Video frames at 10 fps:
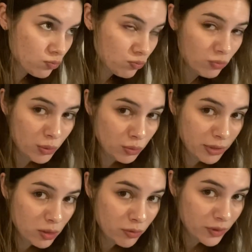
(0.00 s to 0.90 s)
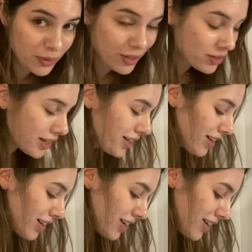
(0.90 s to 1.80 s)
My roommate's moving around.
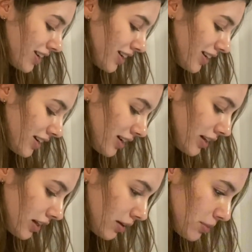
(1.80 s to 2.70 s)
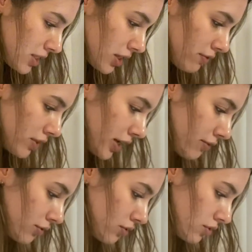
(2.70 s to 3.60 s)
Instead of the
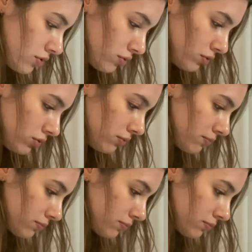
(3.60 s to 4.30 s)
afternoon.